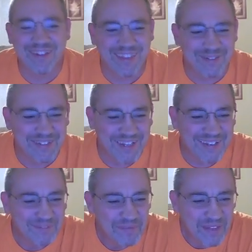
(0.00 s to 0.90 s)
I love that.
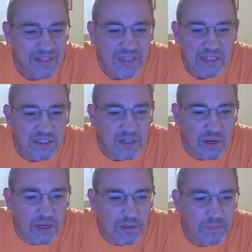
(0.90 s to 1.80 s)
So,
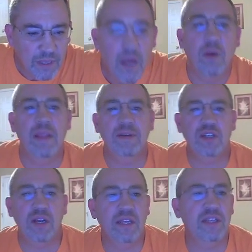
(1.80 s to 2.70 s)
um, oh, let me
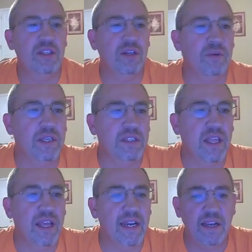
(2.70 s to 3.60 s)
show you this too. This
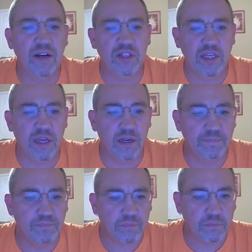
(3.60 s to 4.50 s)
lady here, she,
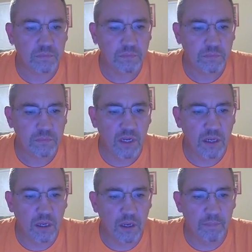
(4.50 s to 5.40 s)
um,
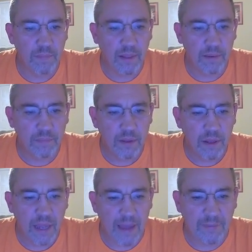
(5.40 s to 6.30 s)
um,
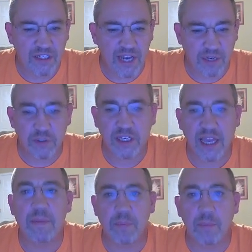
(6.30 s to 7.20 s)
Abby Jacobs, she
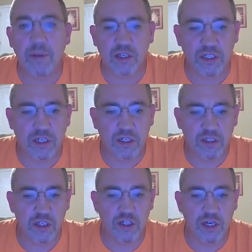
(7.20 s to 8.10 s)
gave me permission to,
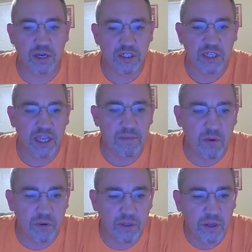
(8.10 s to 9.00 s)
to share this
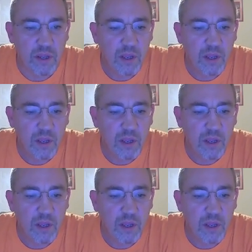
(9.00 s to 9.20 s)
email with you.